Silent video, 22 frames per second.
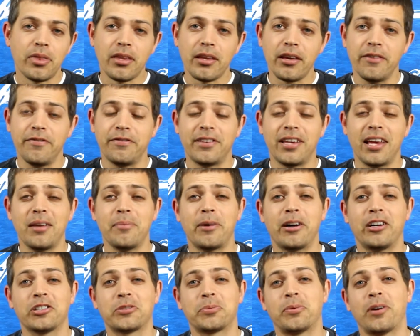if 10
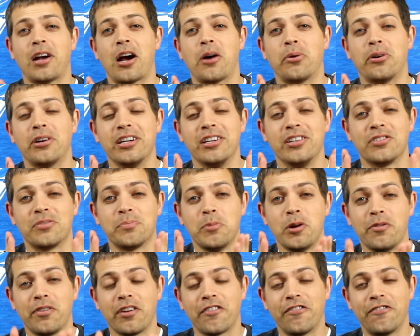miles per hour is
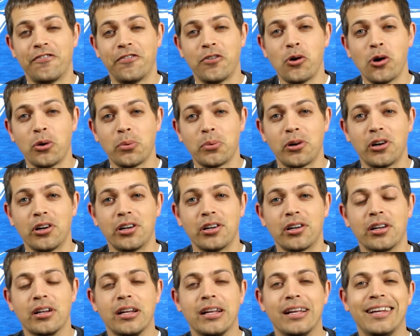moving
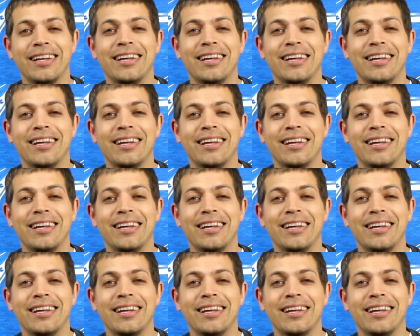forward,